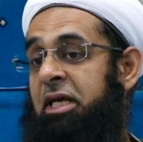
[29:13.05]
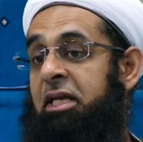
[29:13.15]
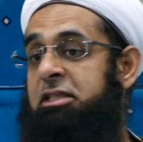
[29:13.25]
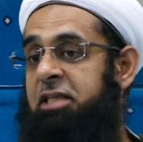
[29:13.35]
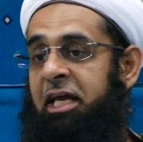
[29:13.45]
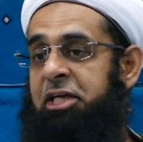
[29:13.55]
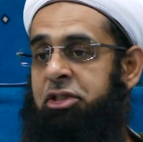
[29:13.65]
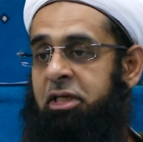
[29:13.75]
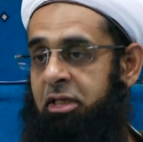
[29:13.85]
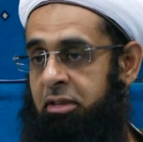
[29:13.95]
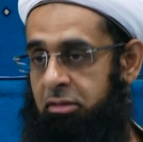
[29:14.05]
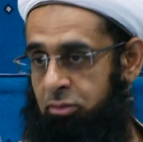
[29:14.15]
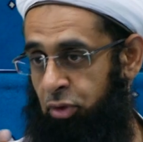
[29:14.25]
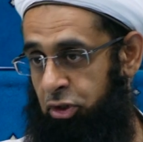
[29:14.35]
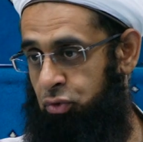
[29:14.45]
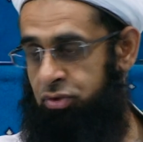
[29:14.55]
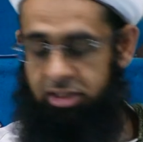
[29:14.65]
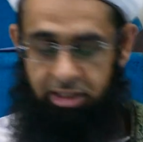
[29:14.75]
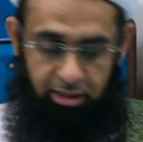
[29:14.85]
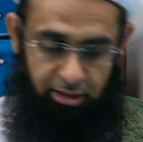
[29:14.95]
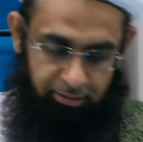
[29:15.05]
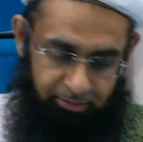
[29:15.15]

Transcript: little action in what you see.